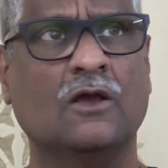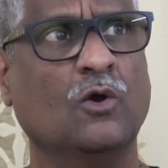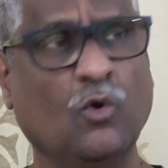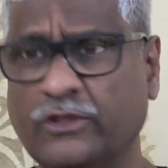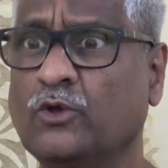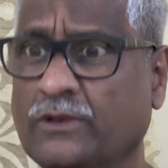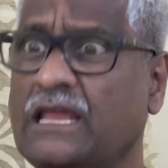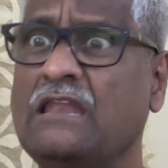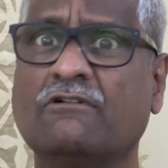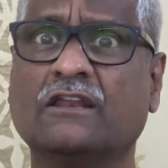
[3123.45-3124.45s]
oh, you
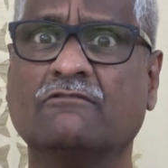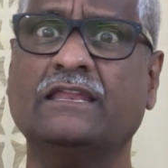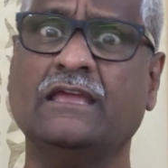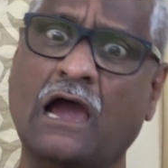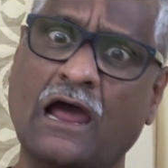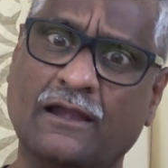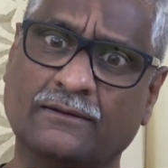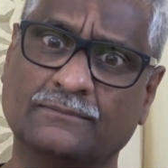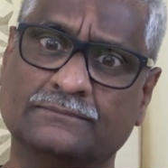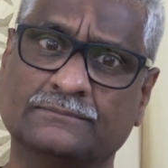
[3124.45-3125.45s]
really work very hard.
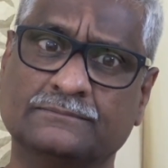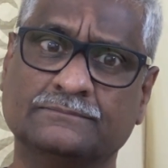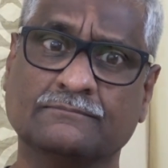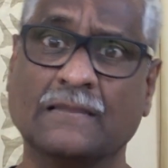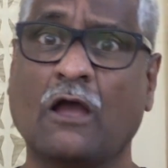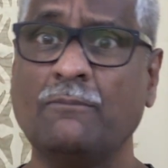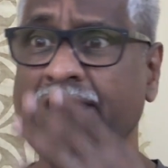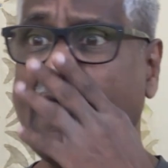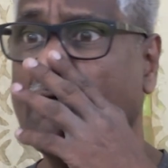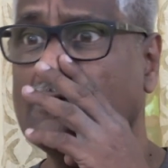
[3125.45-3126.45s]
How
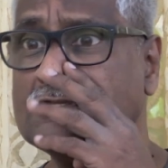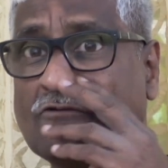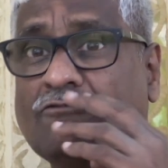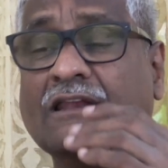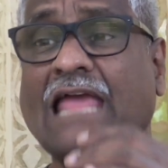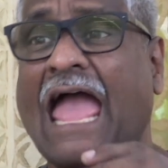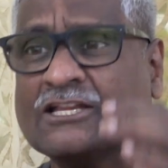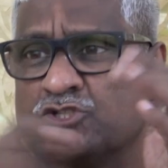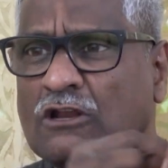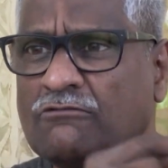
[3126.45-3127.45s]
many hours of work,
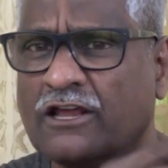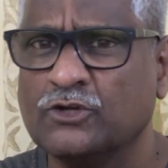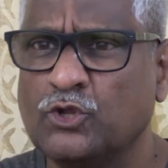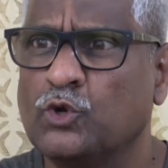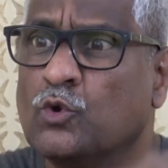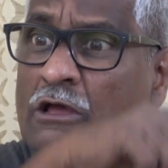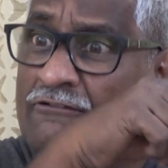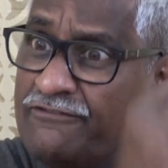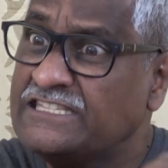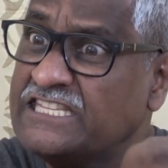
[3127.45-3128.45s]
actual work do you do?
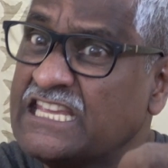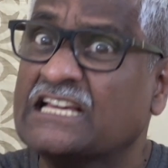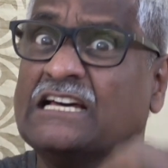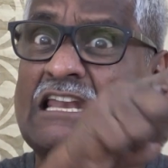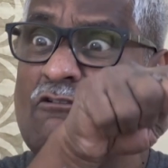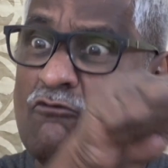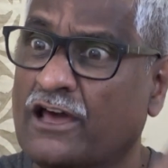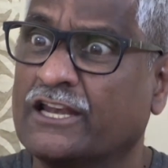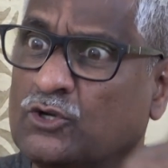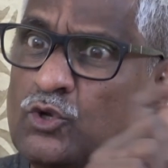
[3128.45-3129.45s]
Physical
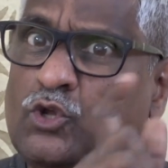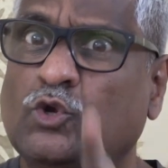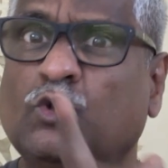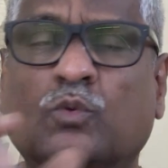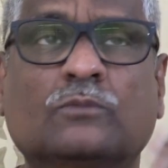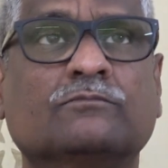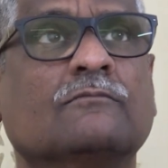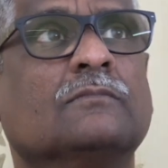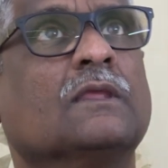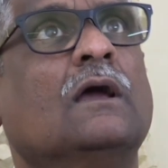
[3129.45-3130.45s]
work do you do?
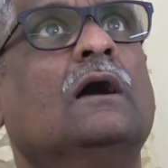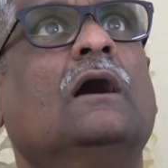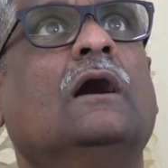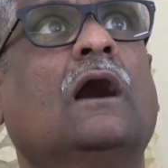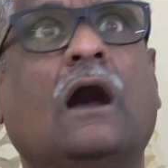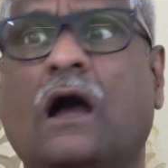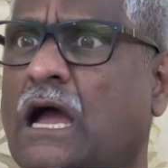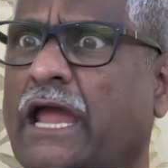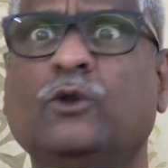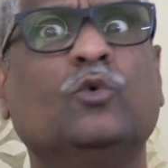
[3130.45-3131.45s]

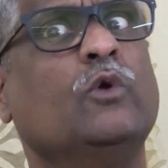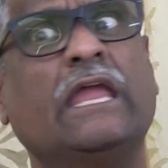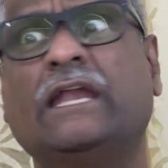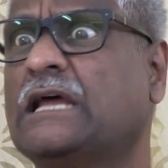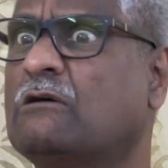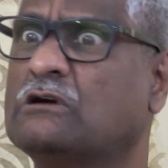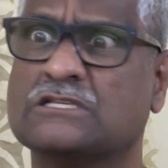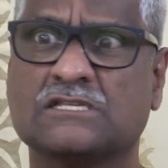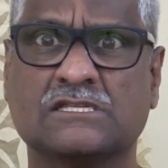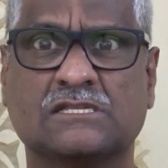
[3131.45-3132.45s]
I do 8
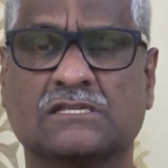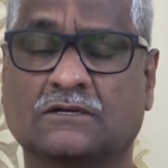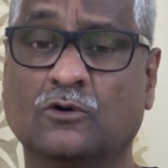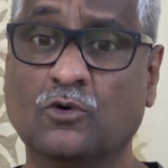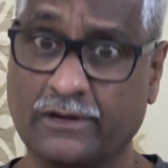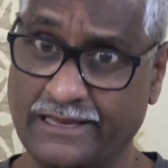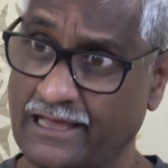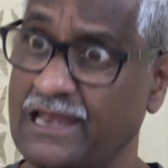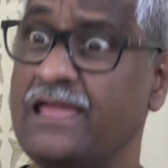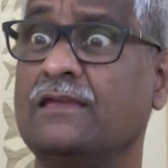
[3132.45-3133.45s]
hours. Oh,
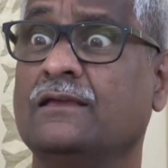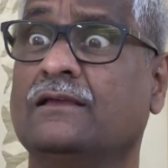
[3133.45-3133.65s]
really?